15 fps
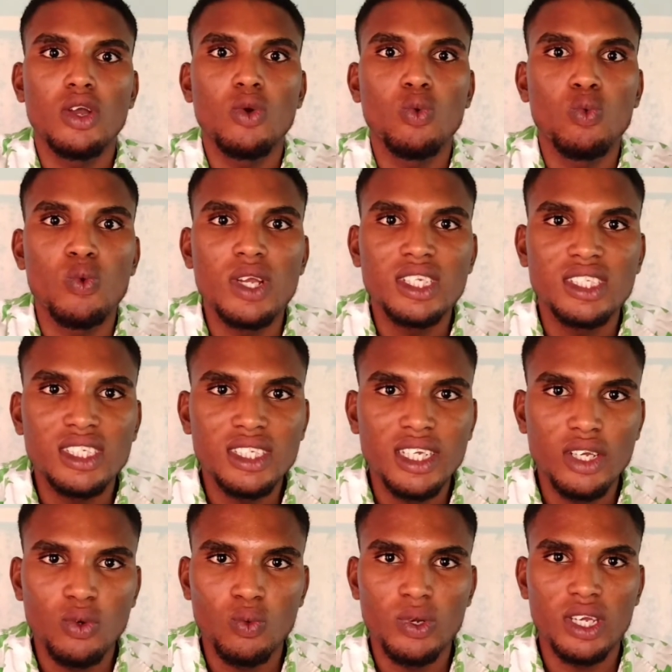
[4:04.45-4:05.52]

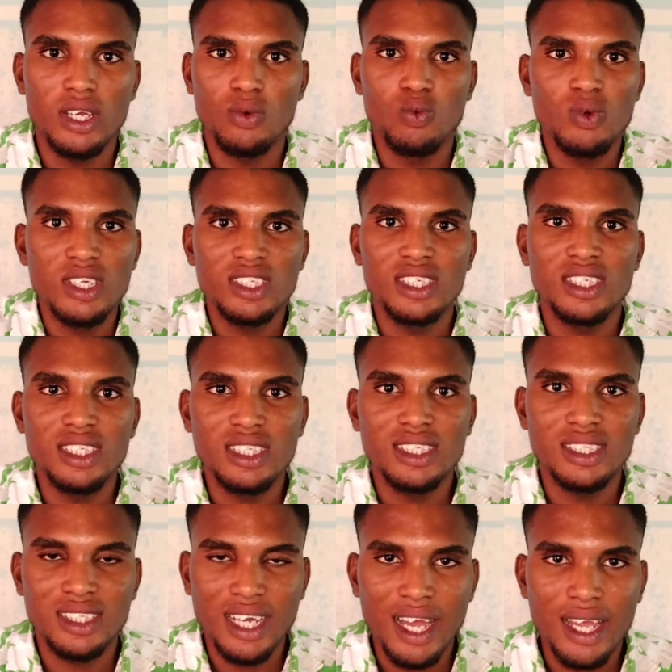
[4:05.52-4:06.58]
wasting
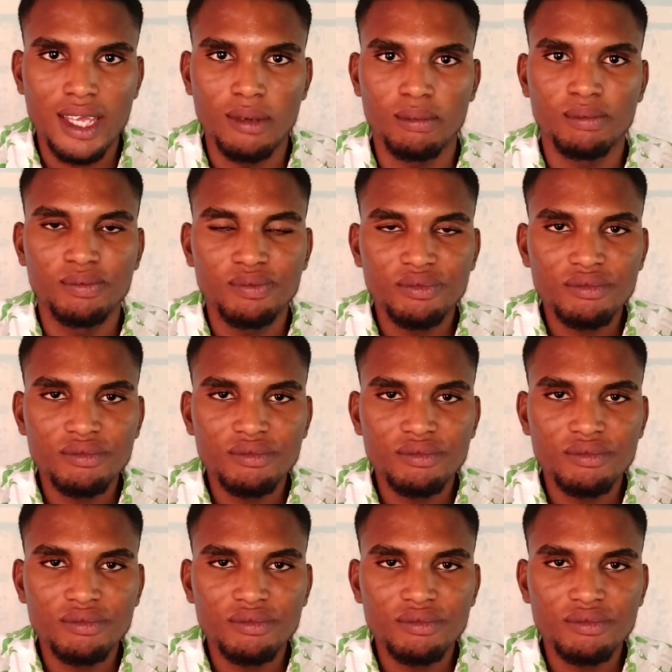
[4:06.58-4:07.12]
time?